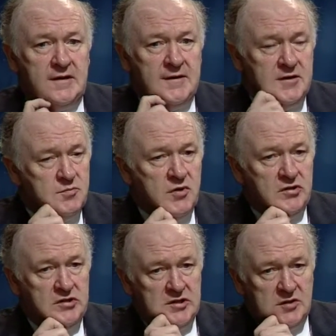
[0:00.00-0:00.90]
This
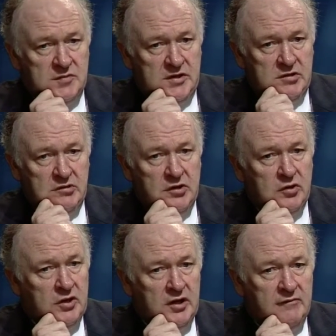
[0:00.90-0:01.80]
process has been going
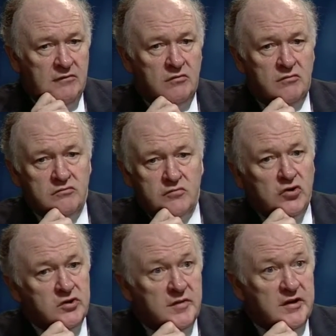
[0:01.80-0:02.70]
on now for
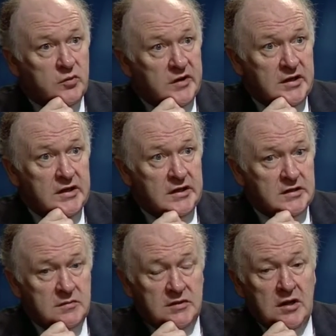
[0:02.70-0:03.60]
approximately 20
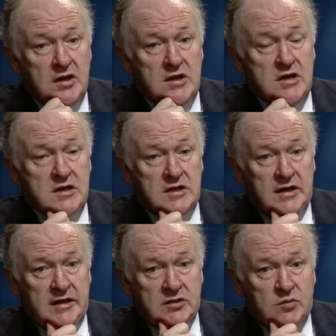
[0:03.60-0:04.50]
years, but the
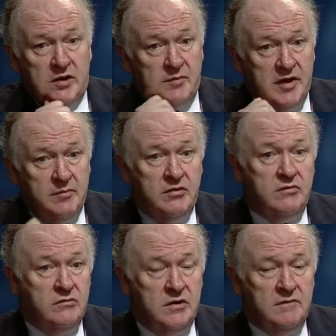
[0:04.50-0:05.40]
latest white
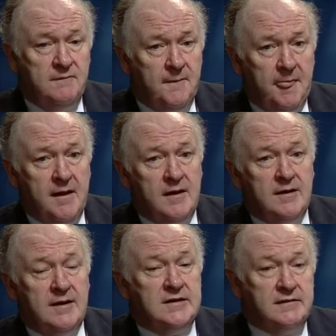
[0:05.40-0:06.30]
paper
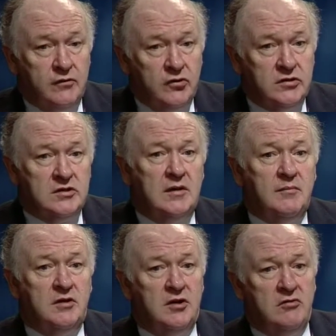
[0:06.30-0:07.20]
is a further step
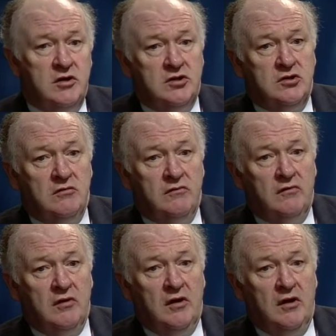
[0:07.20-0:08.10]
in the direction
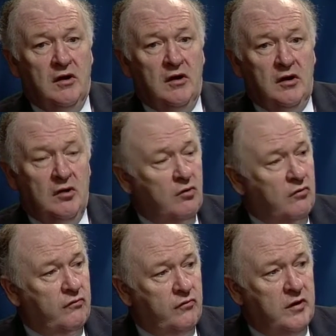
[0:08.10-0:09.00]
of